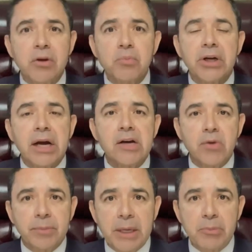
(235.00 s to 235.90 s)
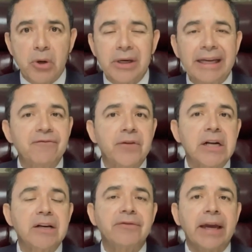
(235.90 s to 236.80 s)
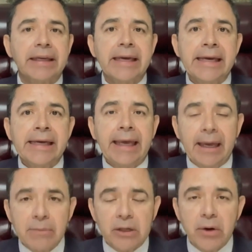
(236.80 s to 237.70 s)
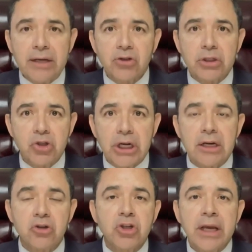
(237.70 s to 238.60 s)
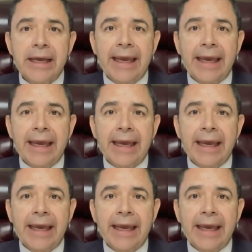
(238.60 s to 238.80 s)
put 100 people in front of a immigration judge,